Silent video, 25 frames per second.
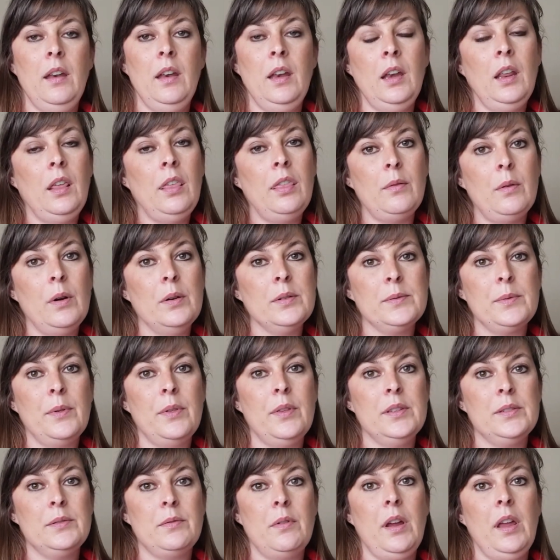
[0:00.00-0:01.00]
and he throws with
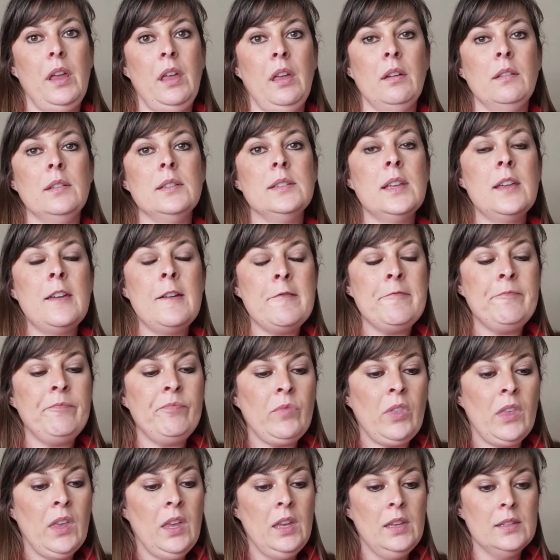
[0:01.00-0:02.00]
his right hand,
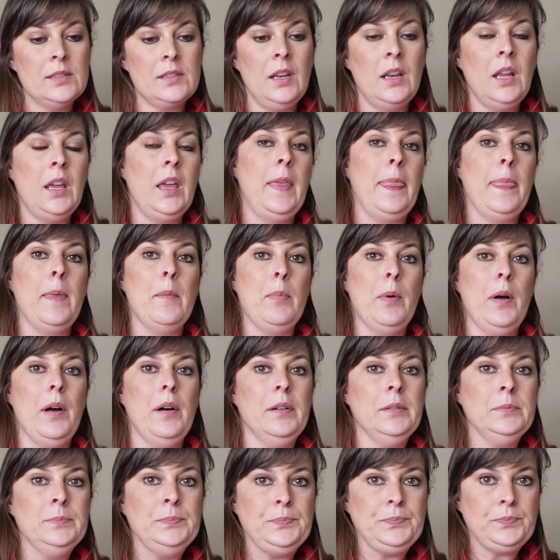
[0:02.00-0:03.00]
he's going to get the
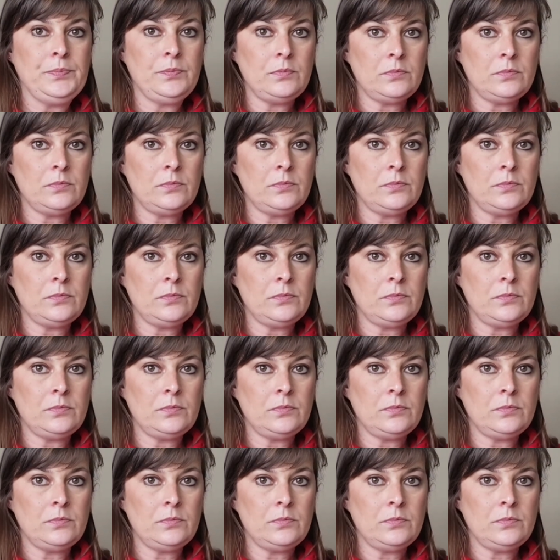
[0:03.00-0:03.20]
ball,